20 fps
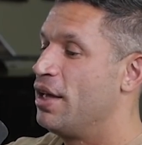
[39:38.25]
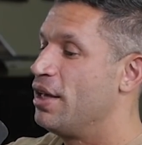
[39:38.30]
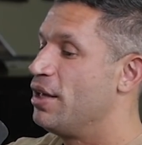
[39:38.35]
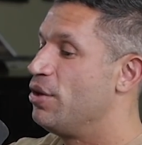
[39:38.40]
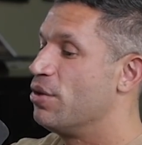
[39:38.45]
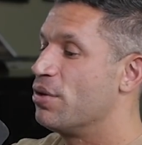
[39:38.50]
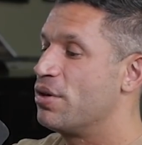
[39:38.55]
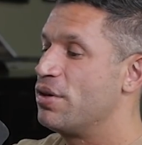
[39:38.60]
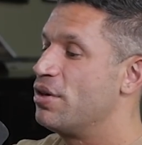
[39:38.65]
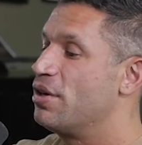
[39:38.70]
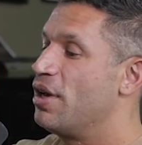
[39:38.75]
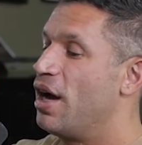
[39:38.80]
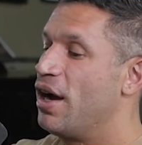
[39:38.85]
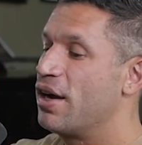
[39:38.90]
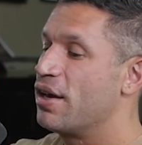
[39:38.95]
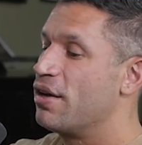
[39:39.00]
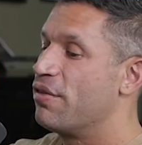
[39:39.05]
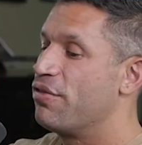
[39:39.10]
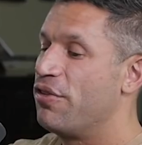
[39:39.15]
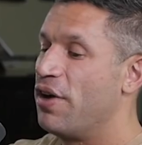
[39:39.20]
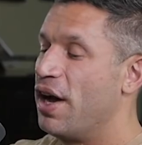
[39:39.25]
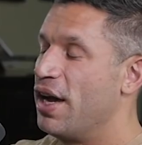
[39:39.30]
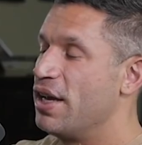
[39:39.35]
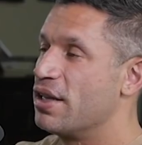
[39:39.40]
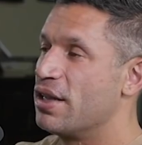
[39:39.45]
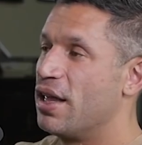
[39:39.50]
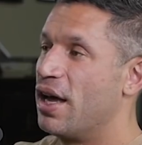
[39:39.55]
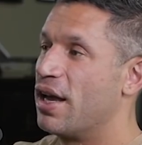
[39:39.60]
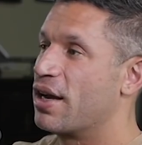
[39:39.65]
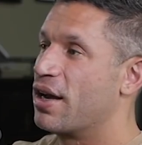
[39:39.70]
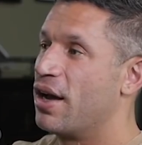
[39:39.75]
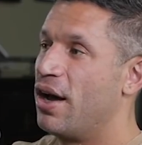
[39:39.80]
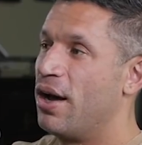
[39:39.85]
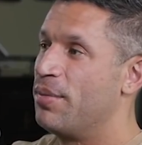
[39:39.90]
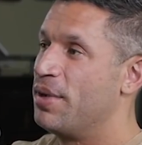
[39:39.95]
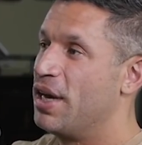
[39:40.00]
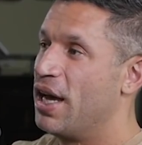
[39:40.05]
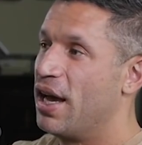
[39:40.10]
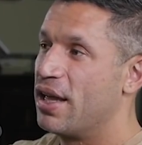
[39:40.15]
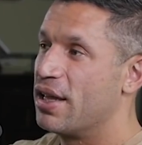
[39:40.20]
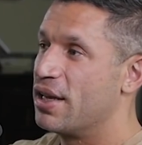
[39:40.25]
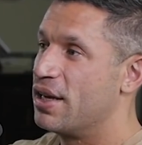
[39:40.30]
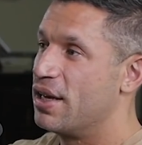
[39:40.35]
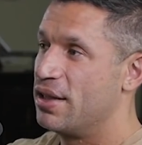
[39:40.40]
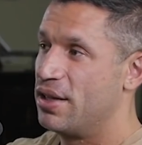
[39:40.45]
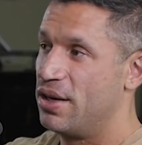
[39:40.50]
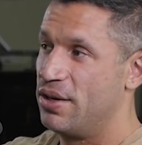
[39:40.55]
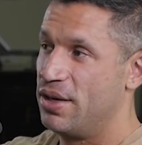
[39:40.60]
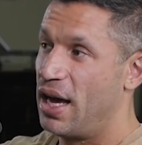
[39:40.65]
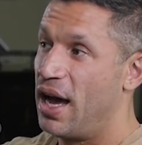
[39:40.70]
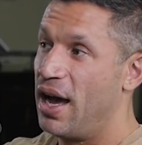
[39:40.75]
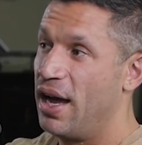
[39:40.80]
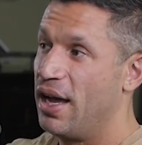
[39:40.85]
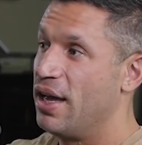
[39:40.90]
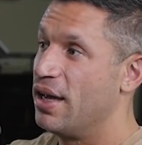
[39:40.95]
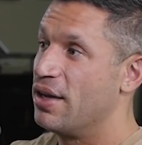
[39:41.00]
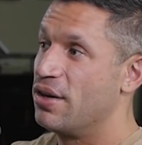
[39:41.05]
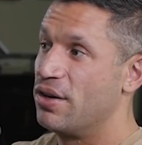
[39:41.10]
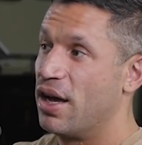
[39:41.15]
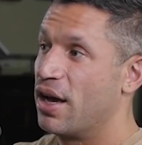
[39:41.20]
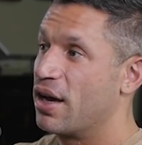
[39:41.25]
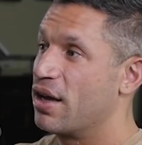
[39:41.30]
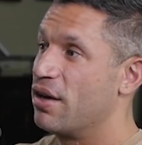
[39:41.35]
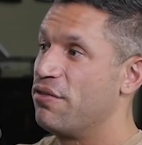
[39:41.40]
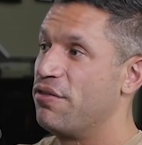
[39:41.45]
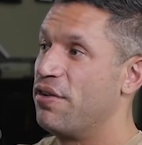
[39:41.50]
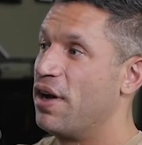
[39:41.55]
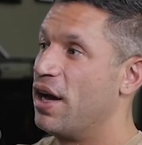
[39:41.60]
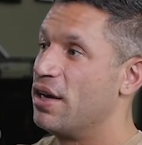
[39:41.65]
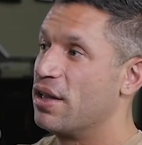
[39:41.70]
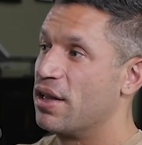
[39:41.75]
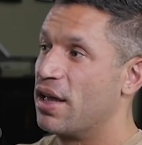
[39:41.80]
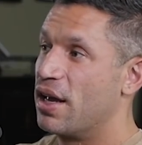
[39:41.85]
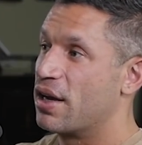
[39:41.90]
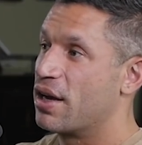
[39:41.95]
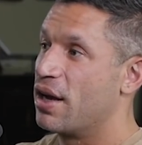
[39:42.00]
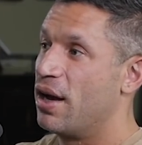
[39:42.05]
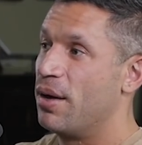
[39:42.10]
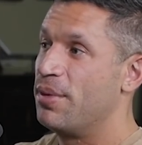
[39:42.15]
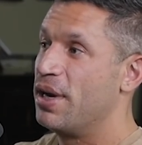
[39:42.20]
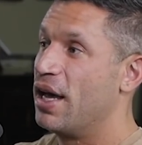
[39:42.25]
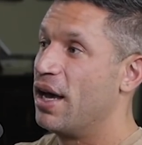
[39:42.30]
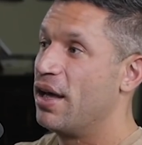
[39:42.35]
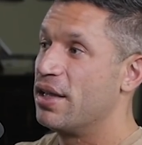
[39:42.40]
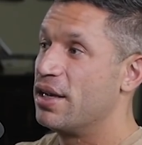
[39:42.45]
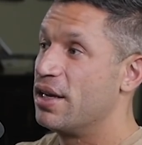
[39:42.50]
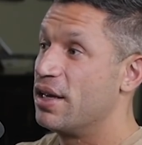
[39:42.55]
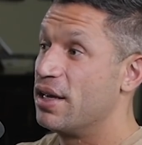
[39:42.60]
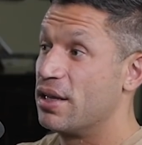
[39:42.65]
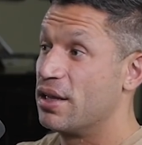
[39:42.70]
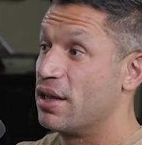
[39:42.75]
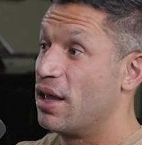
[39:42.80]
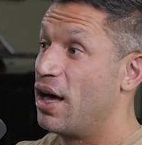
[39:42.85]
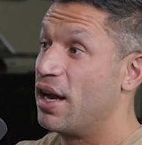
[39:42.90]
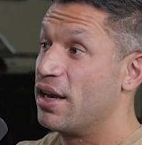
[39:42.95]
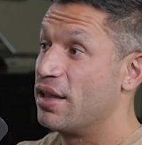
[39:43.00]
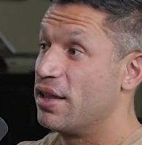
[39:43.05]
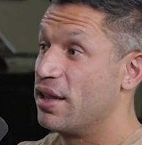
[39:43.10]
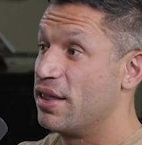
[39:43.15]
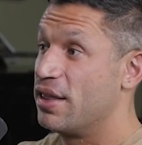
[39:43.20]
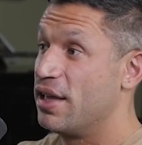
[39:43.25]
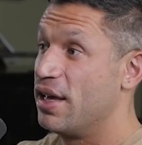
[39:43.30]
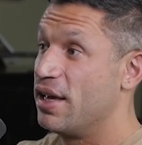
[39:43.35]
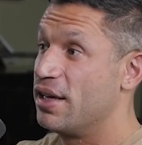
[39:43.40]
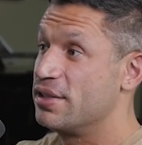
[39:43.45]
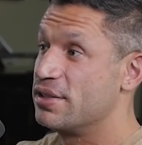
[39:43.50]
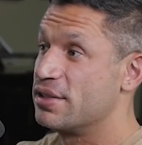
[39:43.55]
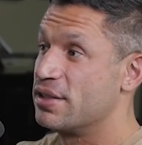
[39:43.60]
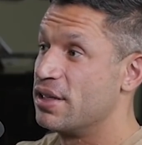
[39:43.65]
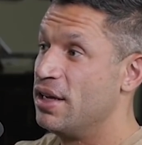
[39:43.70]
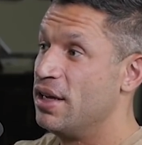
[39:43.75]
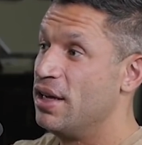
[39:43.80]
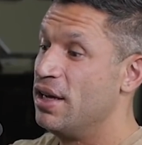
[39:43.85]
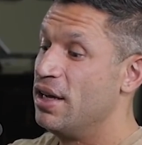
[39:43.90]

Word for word: you're not going to find a lot of commonality in their diet. You're not going to find a lot of commonality in a lot of the things.